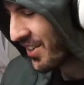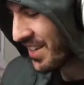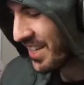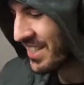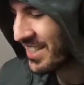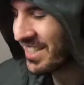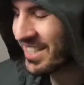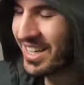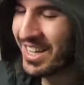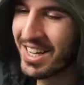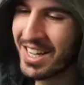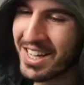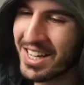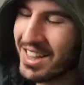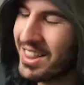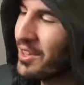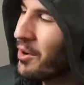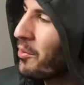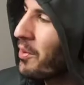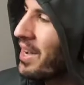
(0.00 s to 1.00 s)
he's
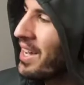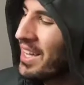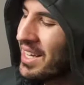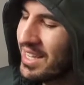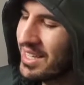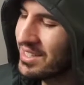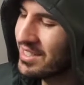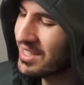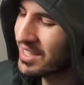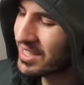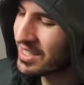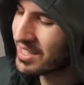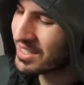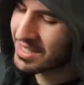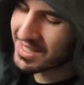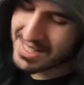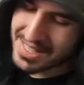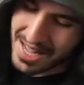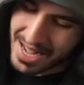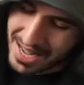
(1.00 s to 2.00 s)
the way he's
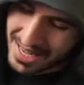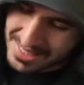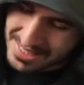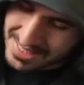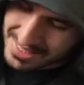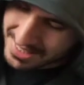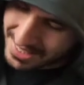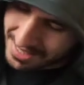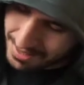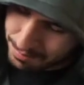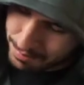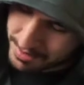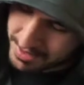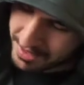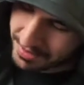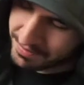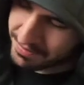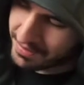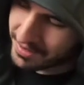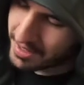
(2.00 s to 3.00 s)
just nonstop with
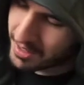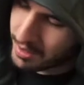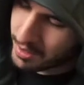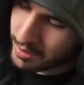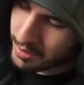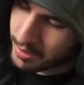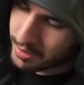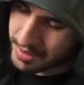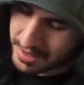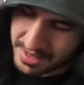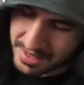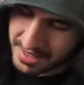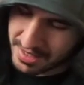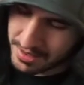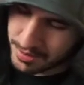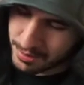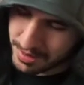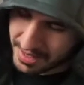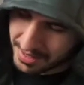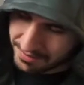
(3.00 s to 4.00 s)
the flow
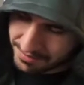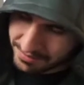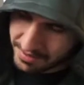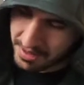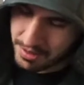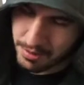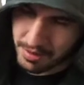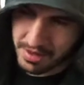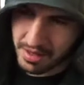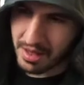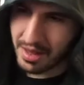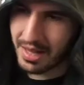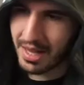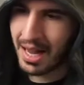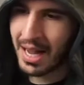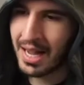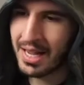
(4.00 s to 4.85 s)
is what I fuck with a lot.